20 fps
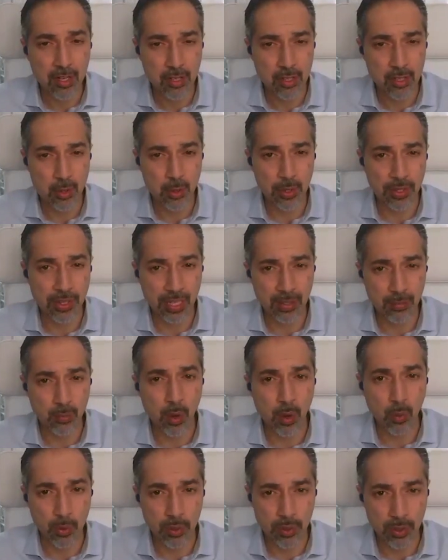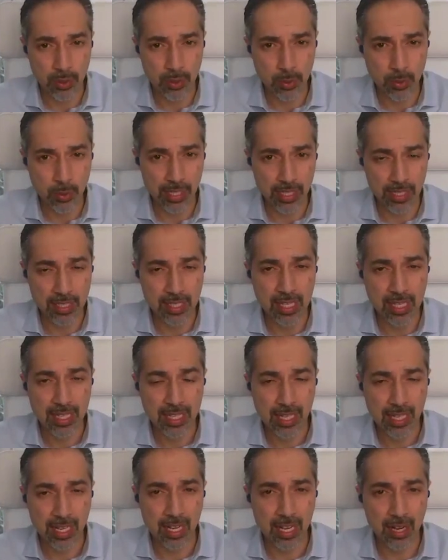showing that what we're doing is
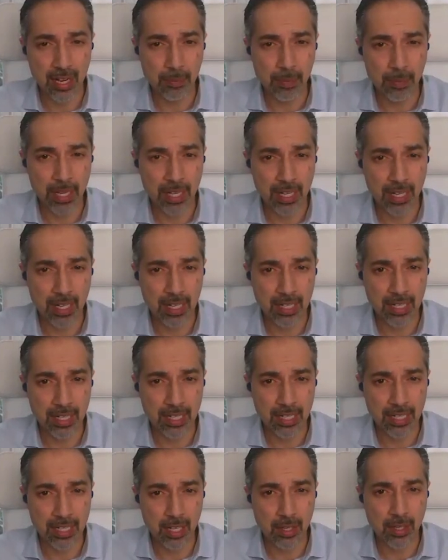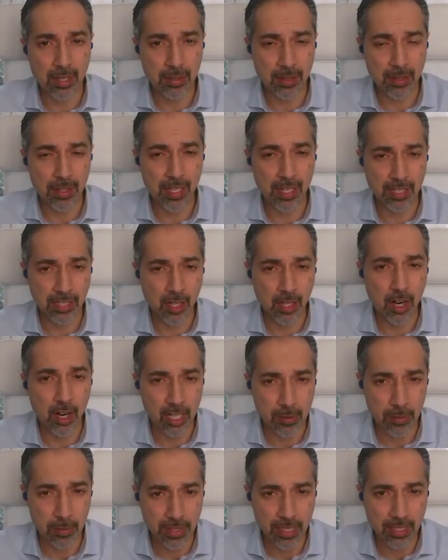the
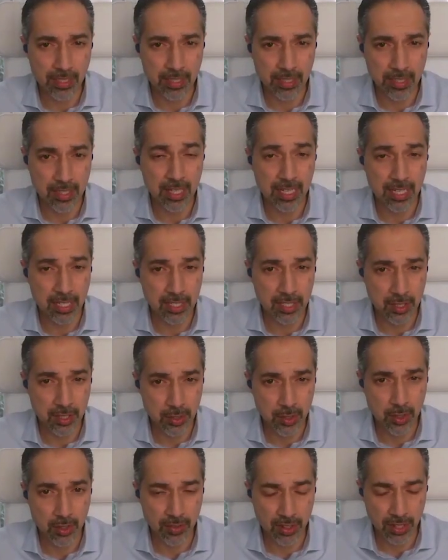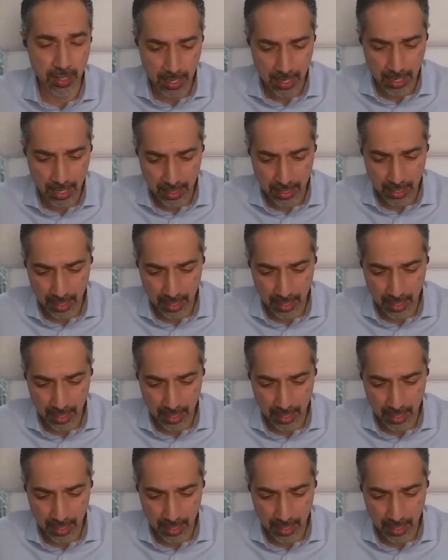argument that this is actually serving